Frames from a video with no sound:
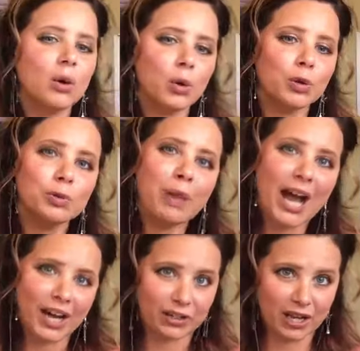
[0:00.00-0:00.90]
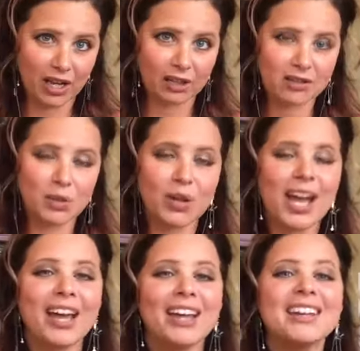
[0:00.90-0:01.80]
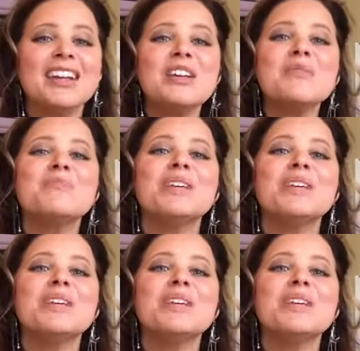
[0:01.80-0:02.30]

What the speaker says: the old patternings, okay?